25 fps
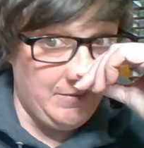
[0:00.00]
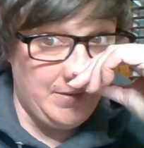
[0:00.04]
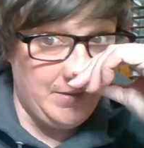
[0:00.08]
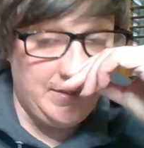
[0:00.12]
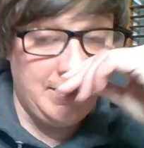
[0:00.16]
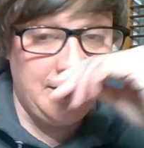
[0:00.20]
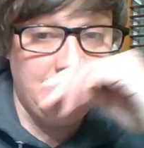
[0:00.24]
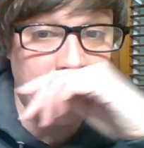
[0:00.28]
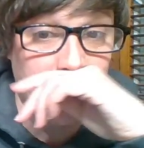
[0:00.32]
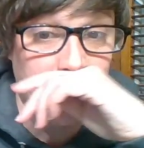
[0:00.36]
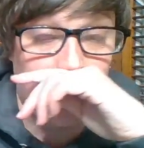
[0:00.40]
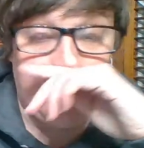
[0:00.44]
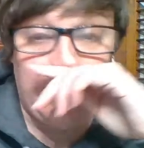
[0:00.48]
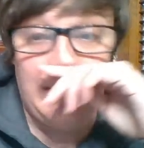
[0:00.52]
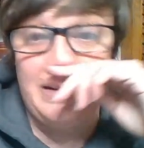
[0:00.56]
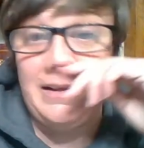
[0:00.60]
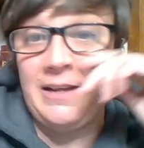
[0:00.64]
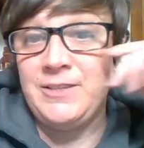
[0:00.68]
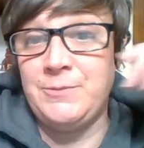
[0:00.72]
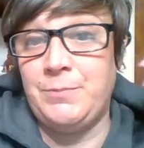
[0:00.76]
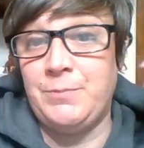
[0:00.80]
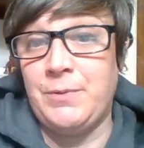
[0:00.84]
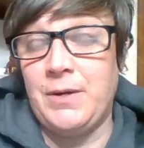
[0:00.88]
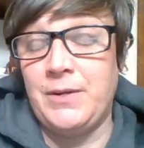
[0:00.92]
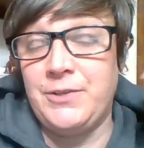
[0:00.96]
with each other
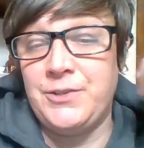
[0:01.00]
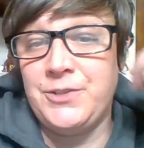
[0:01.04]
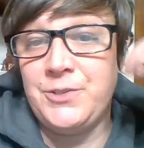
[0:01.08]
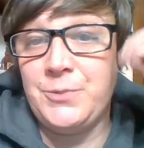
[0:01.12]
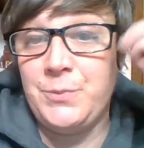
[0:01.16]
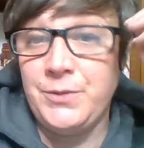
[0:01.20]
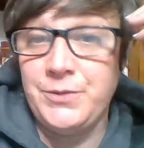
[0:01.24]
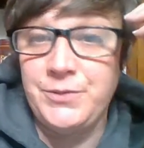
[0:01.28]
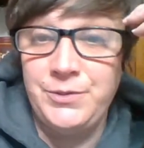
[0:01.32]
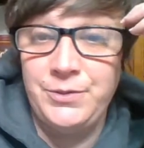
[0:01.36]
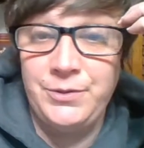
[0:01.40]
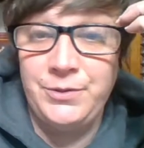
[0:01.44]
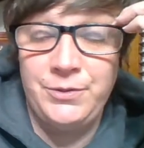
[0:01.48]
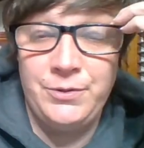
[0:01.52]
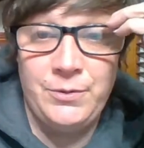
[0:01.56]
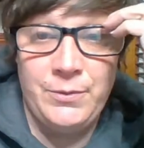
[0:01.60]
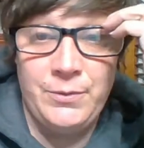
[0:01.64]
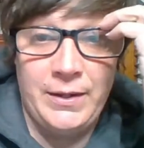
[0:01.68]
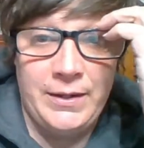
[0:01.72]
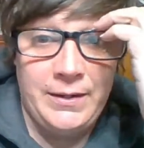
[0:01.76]
as brothers will do.